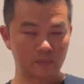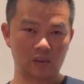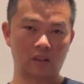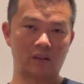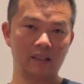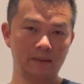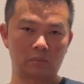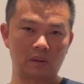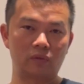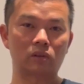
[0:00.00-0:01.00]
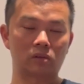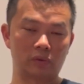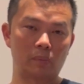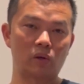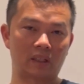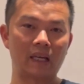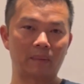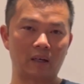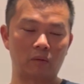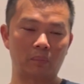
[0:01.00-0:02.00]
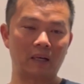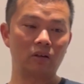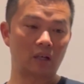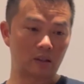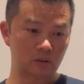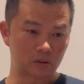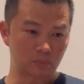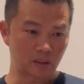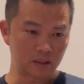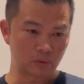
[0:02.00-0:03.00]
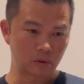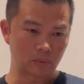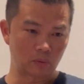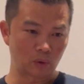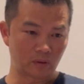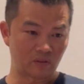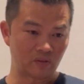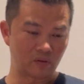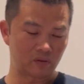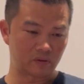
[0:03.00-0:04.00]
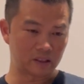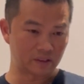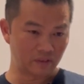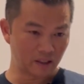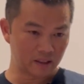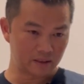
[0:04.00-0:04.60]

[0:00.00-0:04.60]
All right, before the report came out, Palo Alto price was 155.